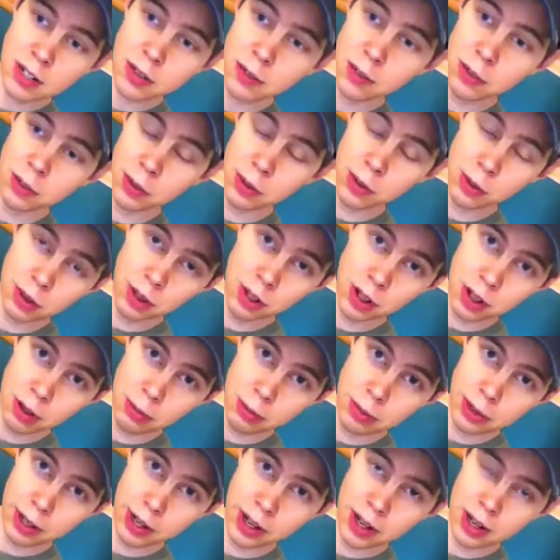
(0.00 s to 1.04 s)
of a
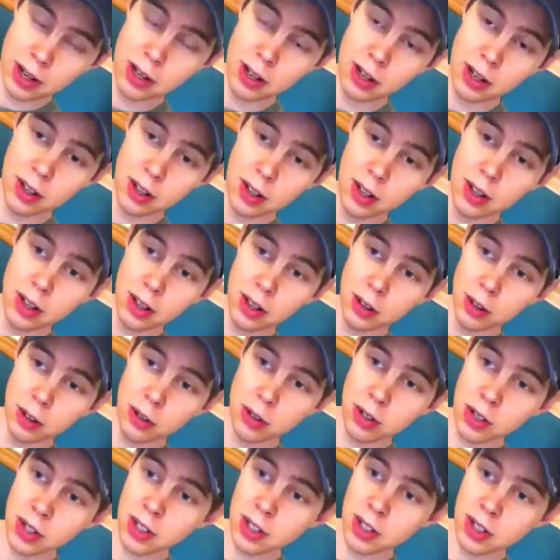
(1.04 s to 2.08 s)
low-carb diet. Those
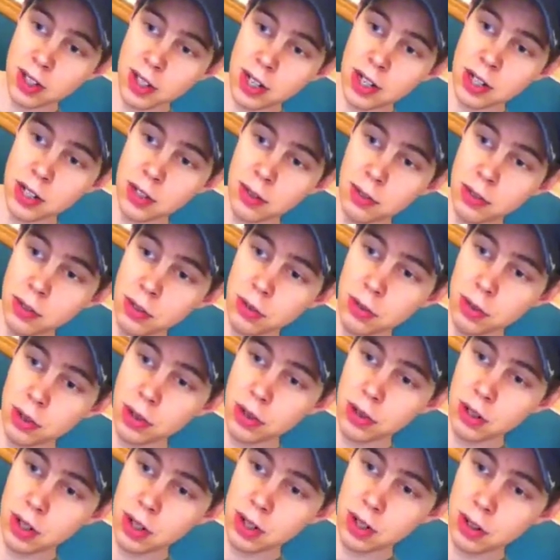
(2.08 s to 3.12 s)
are all signs of
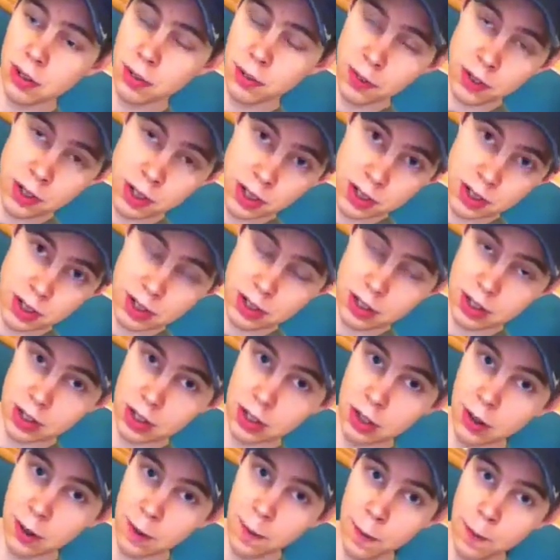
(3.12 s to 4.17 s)
nutrient
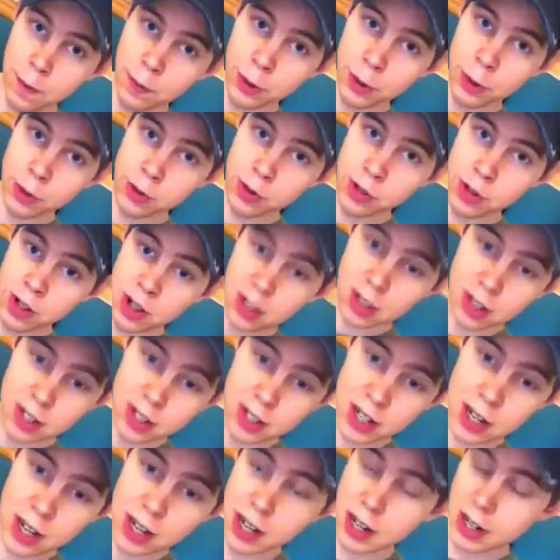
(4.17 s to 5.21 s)
deficiency. Those are all
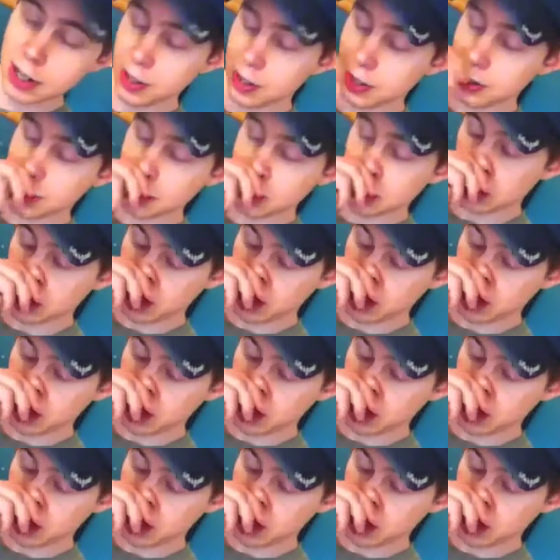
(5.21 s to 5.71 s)
signs,